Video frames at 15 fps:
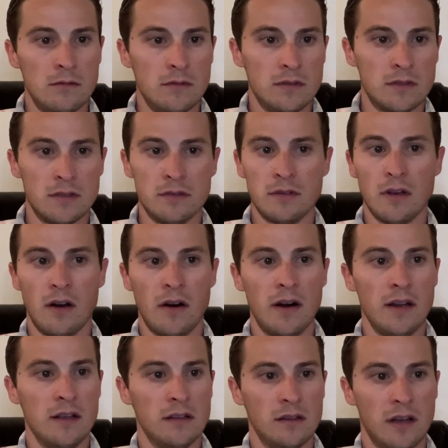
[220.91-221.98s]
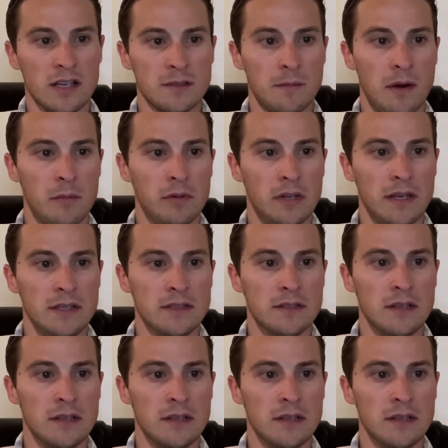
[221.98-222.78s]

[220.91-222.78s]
sorry, lost my place